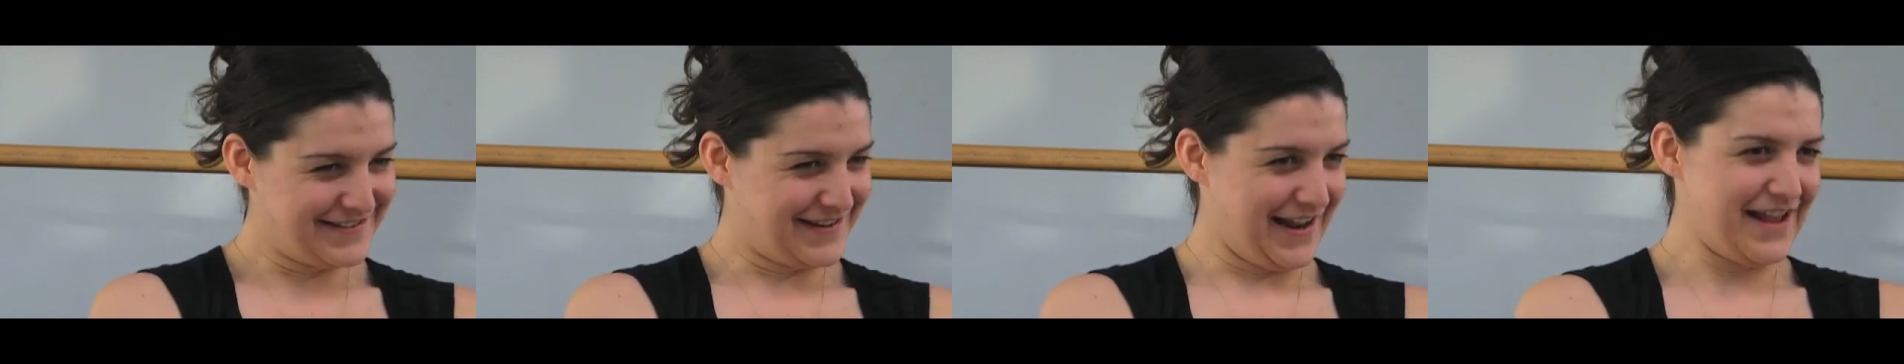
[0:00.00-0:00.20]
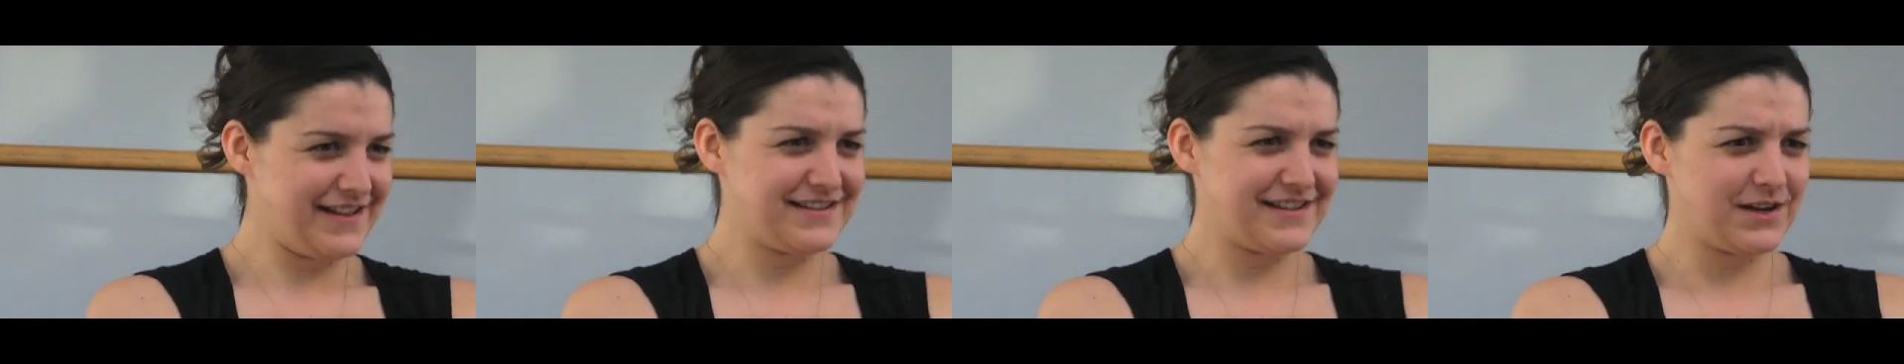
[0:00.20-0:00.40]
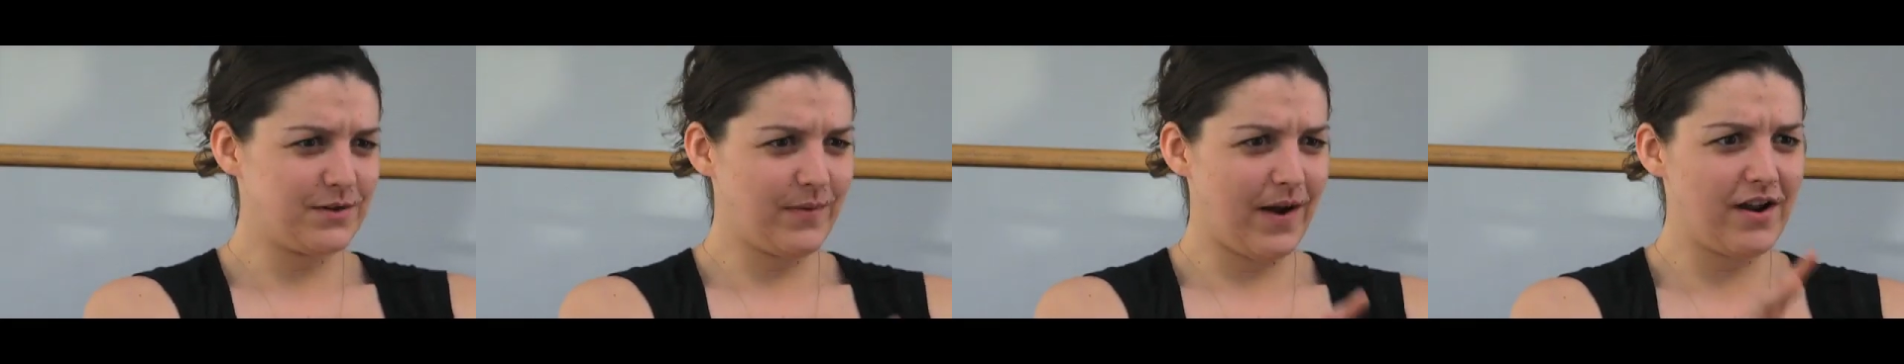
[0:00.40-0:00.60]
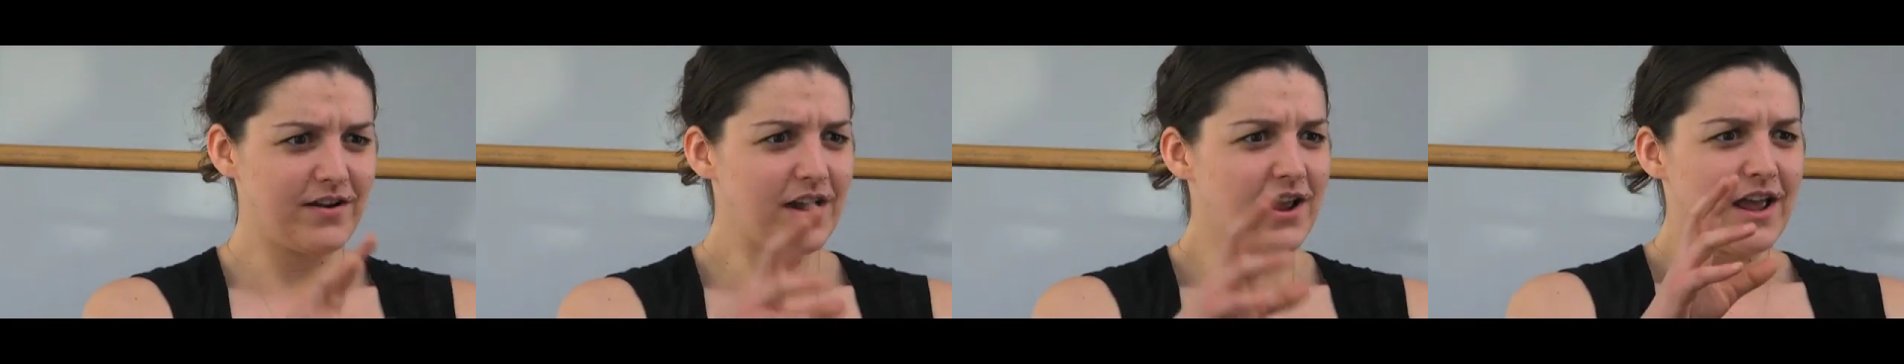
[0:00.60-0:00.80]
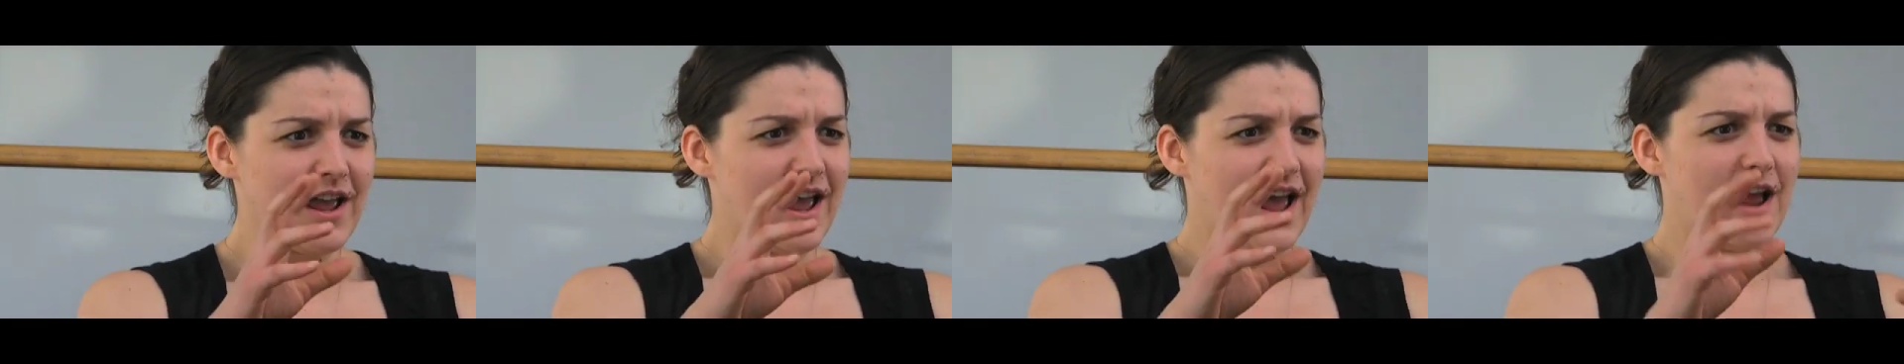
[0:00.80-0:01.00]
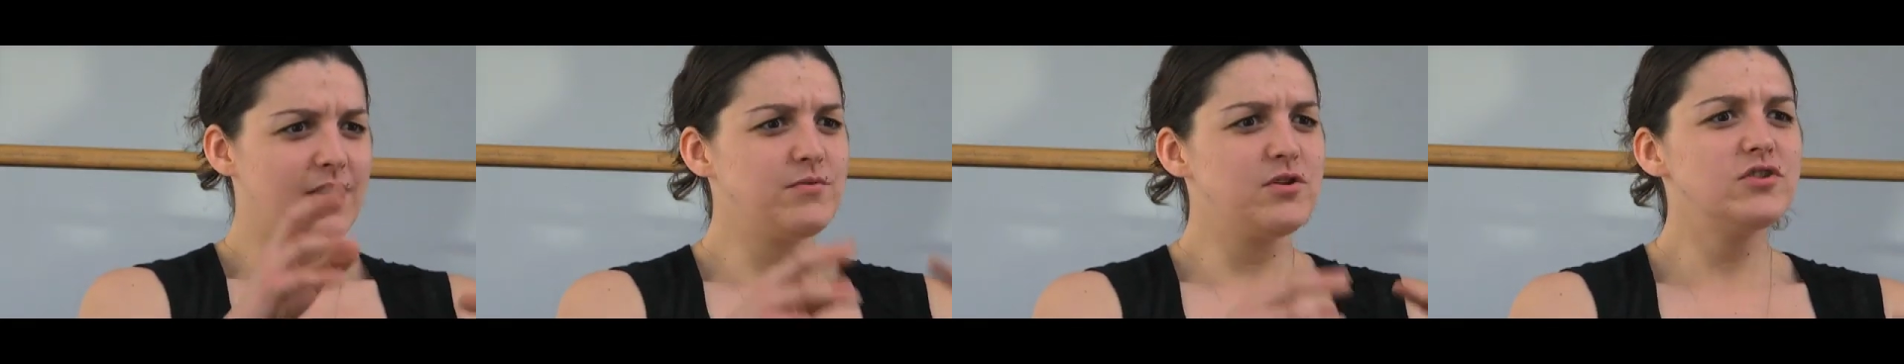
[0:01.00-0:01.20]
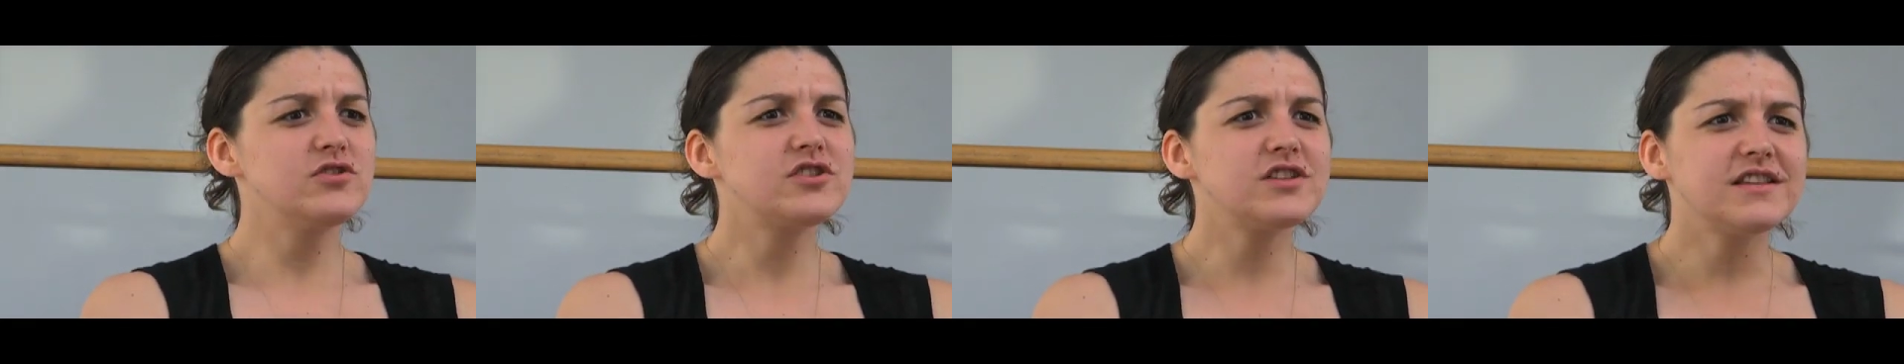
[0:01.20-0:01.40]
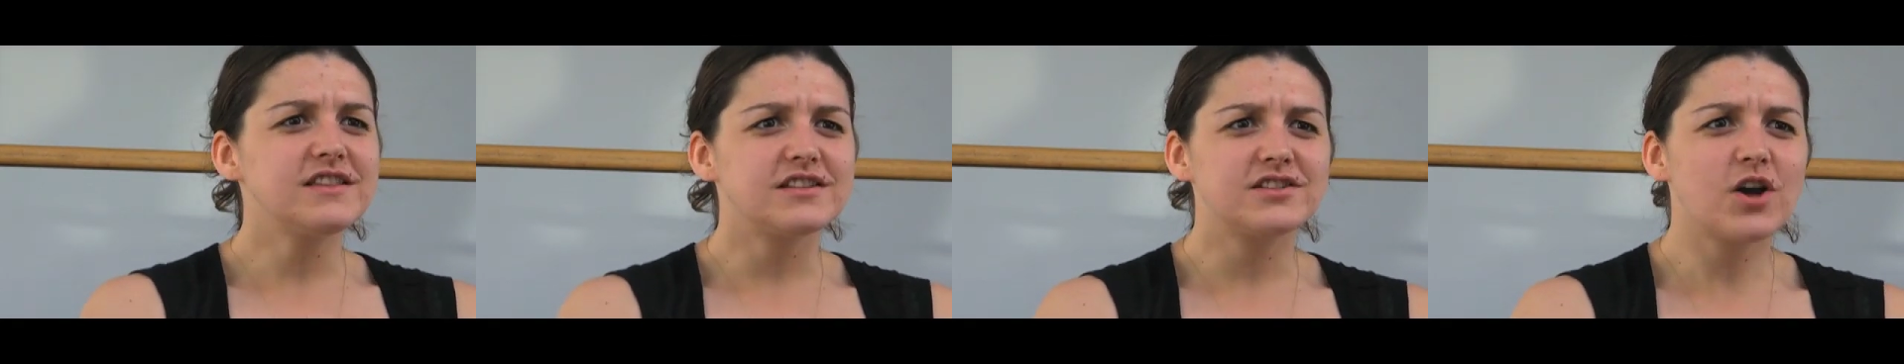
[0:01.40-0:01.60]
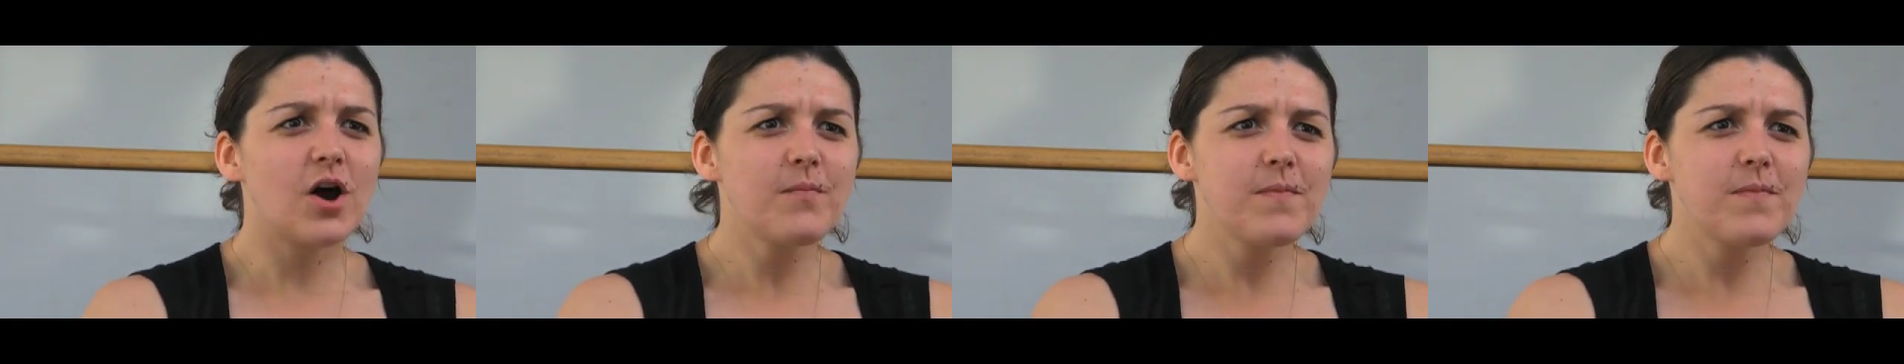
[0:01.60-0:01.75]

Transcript: dancing around. And usually the tall